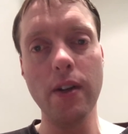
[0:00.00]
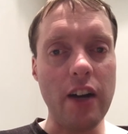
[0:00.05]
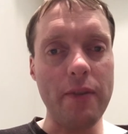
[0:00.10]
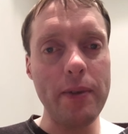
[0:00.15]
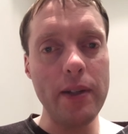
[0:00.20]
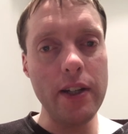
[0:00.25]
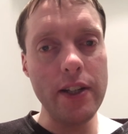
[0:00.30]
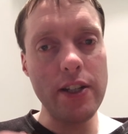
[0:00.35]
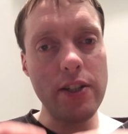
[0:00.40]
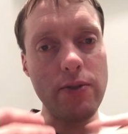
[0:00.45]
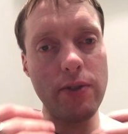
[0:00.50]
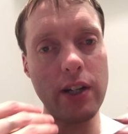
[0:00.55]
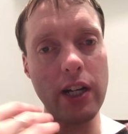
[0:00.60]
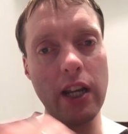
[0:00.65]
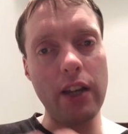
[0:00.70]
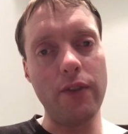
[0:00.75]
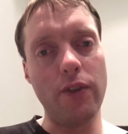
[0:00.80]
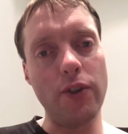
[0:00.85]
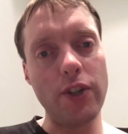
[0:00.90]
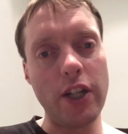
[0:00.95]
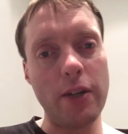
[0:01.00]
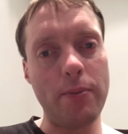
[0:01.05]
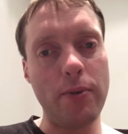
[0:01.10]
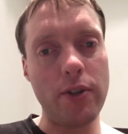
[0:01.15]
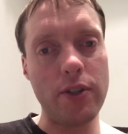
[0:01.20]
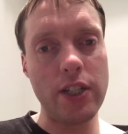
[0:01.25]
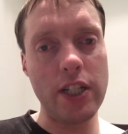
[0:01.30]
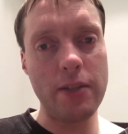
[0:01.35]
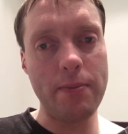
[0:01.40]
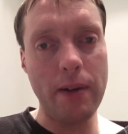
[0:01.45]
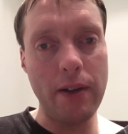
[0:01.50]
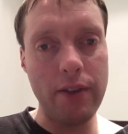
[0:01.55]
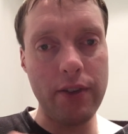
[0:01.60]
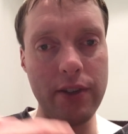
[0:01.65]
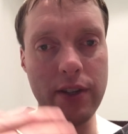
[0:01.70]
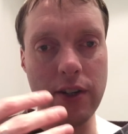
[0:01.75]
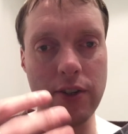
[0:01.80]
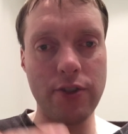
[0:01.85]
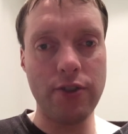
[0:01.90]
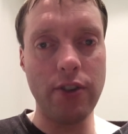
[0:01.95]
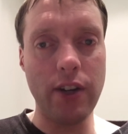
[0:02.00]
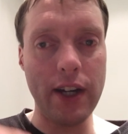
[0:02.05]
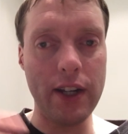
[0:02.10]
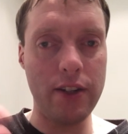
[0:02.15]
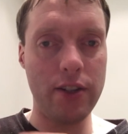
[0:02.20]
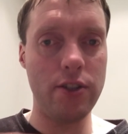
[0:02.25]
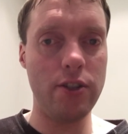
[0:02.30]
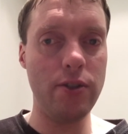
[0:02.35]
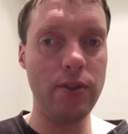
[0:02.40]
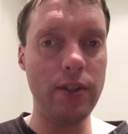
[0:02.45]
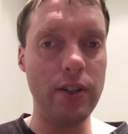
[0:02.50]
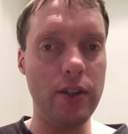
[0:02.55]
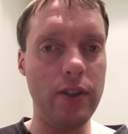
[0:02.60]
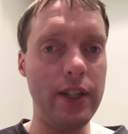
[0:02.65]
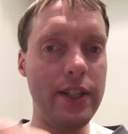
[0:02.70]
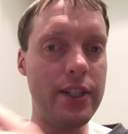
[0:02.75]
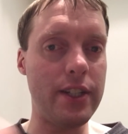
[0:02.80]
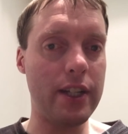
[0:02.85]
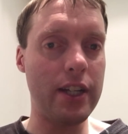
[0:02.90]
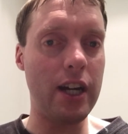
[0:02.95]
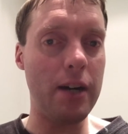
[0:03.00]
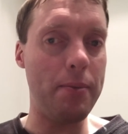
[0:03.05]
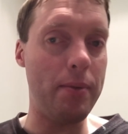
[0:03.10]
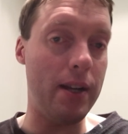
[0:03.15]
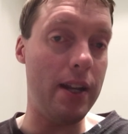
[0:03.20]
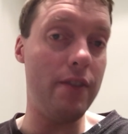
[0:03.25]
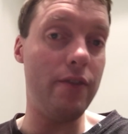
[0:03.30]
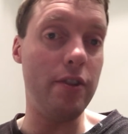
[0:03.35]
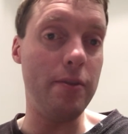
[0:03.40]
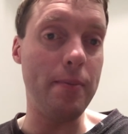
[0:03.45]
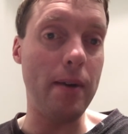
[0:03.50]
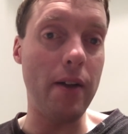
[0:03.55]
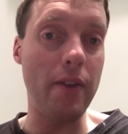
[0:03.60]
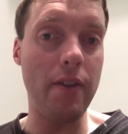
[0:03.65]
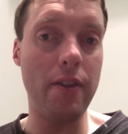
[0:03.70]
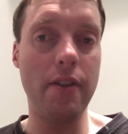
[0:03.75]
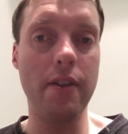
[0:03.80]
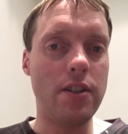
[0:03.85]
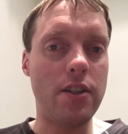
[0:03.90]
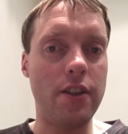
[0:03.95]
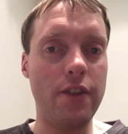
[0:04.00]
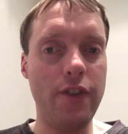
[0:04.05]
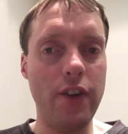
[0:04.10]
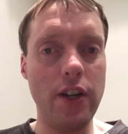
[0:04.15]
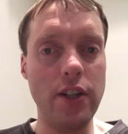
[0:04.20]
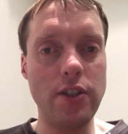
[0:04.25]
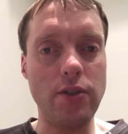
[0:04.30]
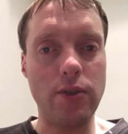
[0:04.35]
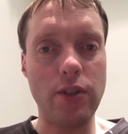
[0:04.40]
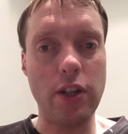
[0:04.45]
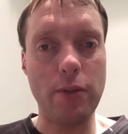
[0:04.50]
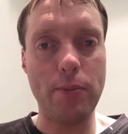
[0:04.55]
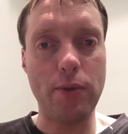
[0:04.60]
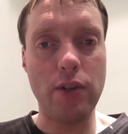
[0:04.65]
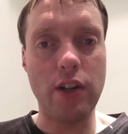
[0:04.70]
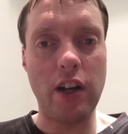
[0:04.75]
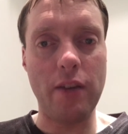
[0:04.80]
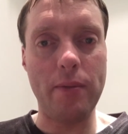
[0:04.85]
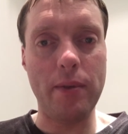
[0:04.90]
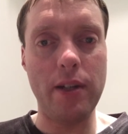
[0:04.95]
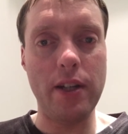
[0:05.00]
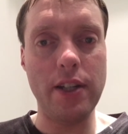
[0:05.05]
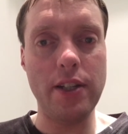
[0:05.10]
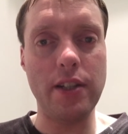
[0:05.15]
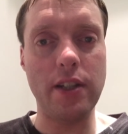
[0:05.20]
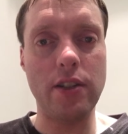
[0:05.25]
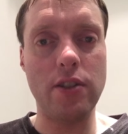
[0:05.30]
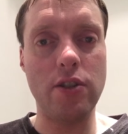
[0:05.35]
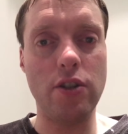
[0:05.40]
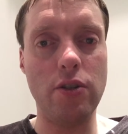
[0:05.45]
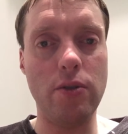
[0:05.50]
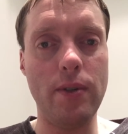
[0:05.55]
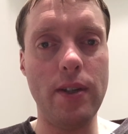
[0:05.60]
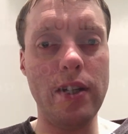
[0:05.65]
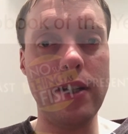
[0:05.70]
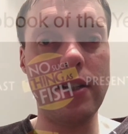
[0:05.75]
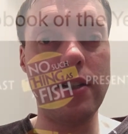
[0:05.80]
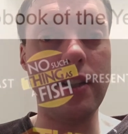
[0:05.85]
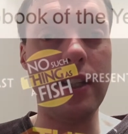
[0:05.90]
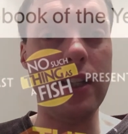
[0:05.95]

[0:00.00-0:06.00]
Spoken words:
I've been listening to a couple of audiobooks this month, and I'll try and do, at least a couple every month. So the first audiobook I've been listening to is